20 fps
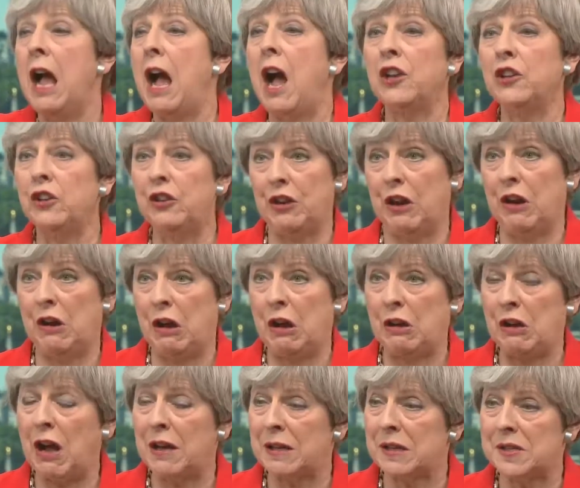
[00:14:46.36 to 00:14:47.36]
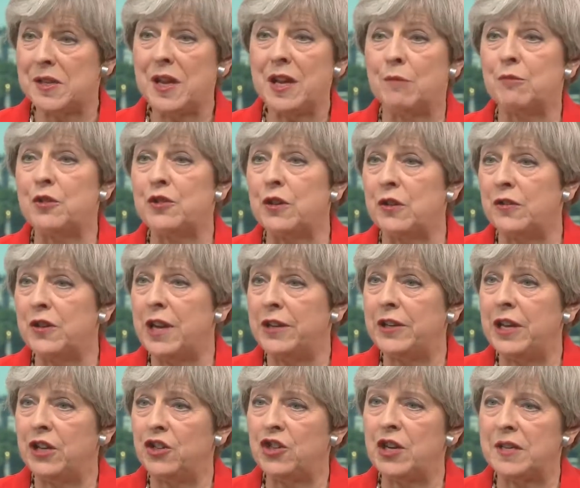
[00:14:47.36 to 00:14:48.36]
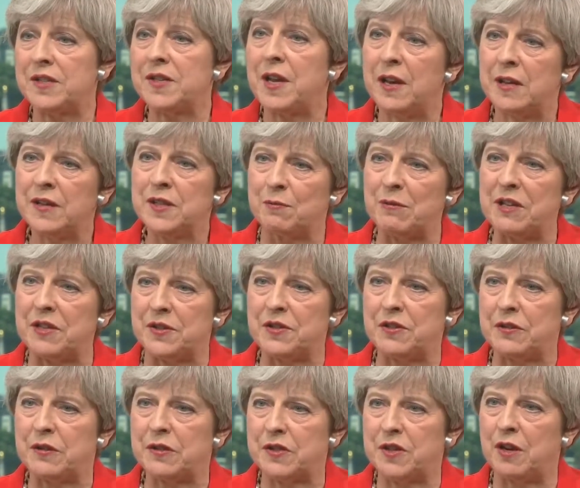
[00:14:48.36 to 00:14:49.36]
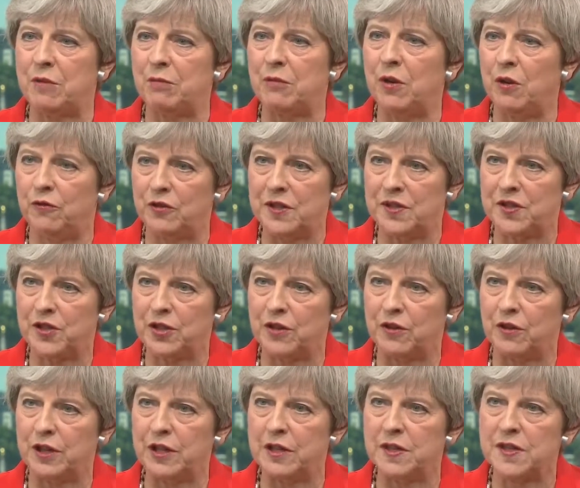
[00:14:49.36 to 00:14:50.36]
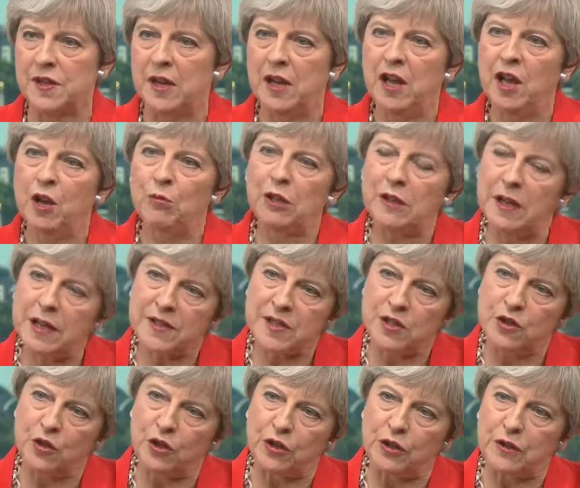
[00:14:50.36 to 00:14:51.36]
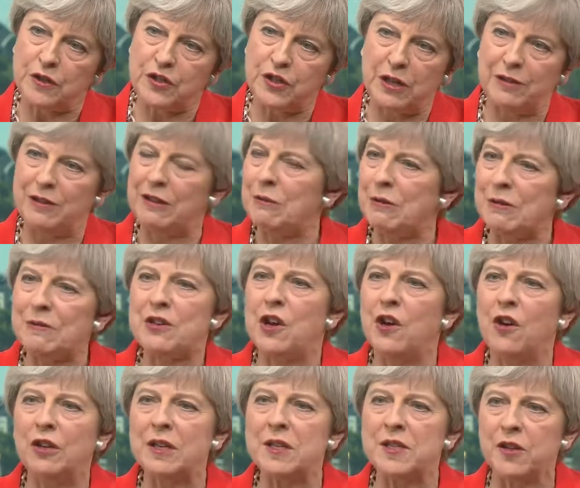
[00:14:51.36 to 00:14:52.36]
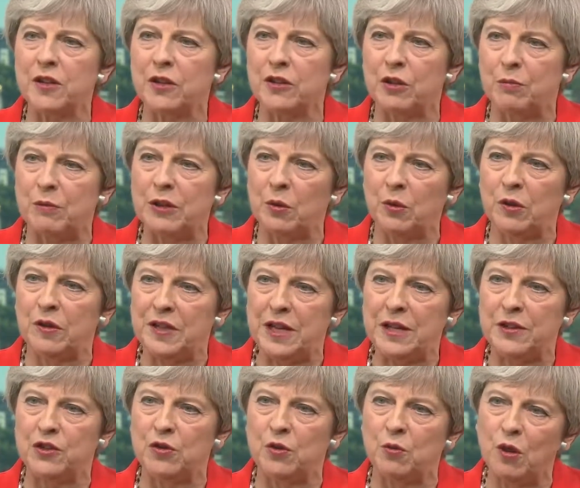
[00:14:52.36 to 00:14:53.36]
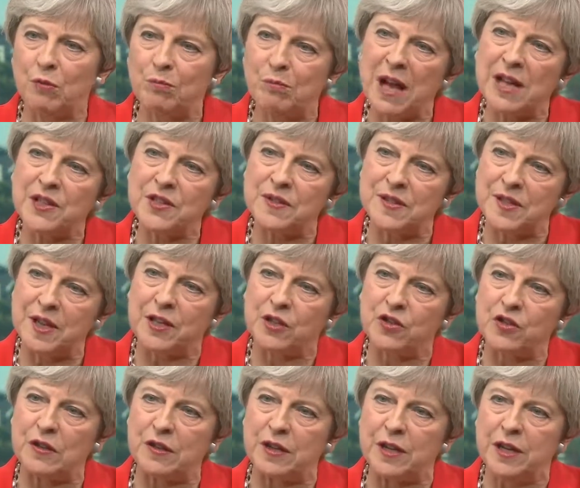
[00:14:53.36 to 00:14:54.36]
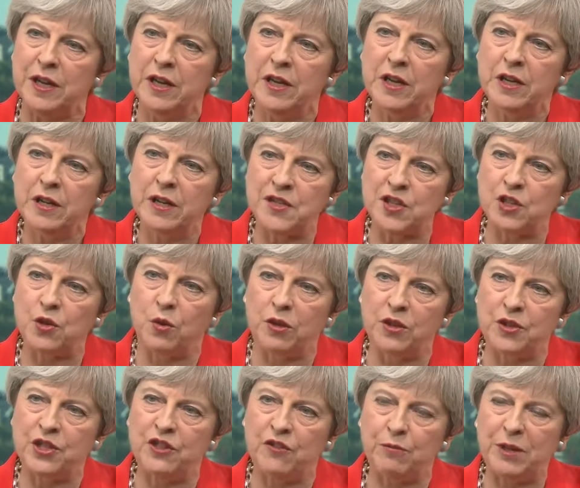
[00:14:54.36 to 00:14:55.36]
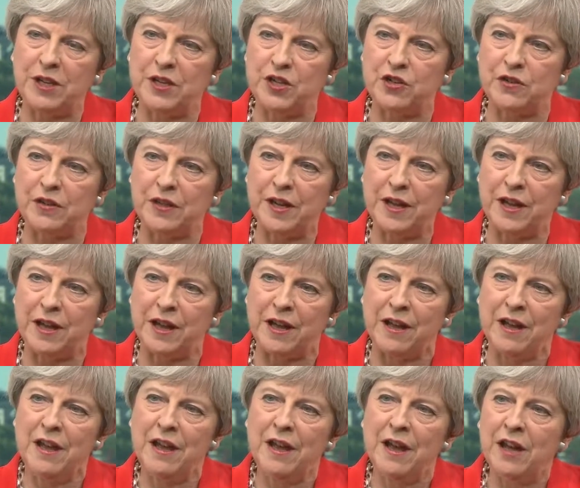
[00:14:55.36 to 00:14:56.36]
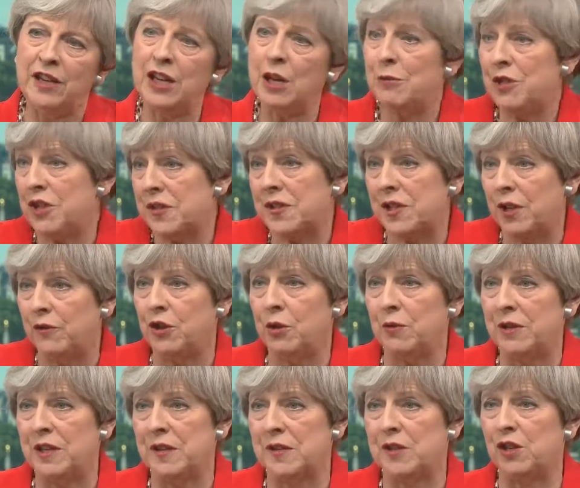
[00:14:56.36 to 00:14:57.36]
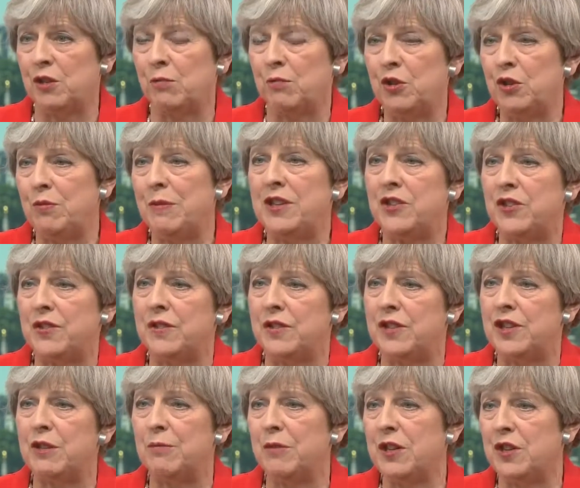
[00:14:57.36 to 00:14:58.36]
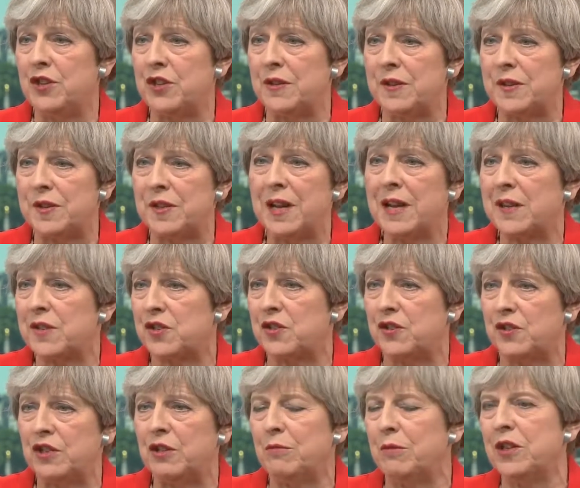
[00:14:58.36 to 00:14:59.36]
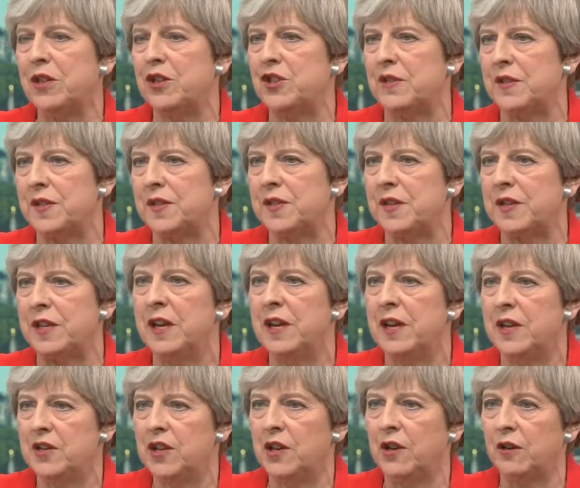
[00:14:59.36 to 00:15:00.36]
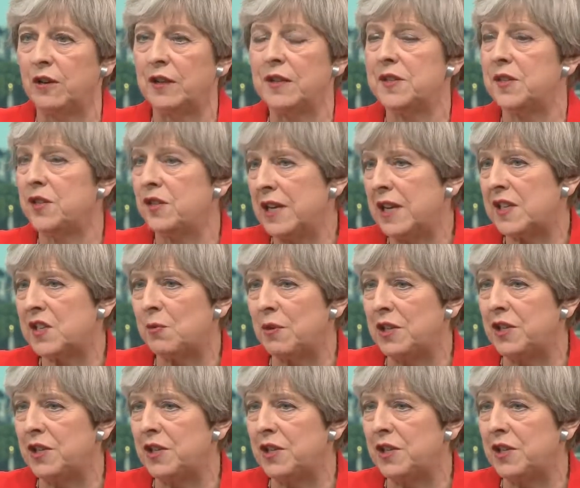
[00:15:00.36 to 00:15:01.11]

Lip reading: And I accept that the NHS has missed some of its targets. But let's look at, and targets aren't the be-all and end-all. What matters actually is the quality of patient care. And let me just give you an example. You mentioned the emergency, accident and emergency targets, and yes,